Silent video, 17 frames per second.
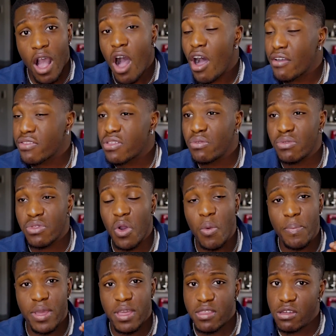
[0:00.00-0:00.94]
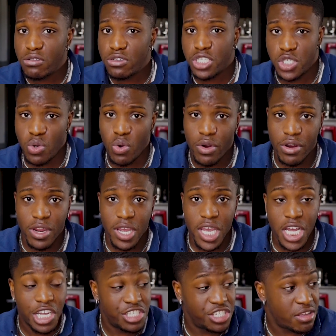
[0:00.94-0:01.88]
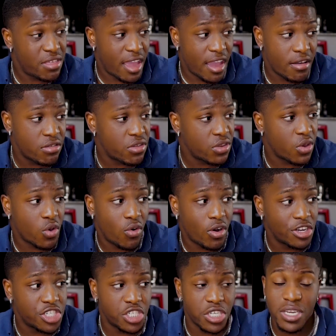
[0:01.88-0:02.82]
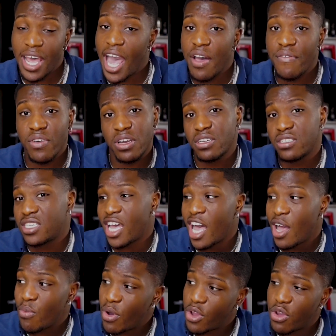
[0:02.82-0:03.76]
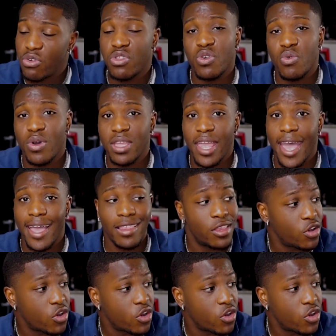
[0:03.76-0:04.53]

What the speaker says: Also, don't be too short. Just answer the question, have a good time while you're doing that.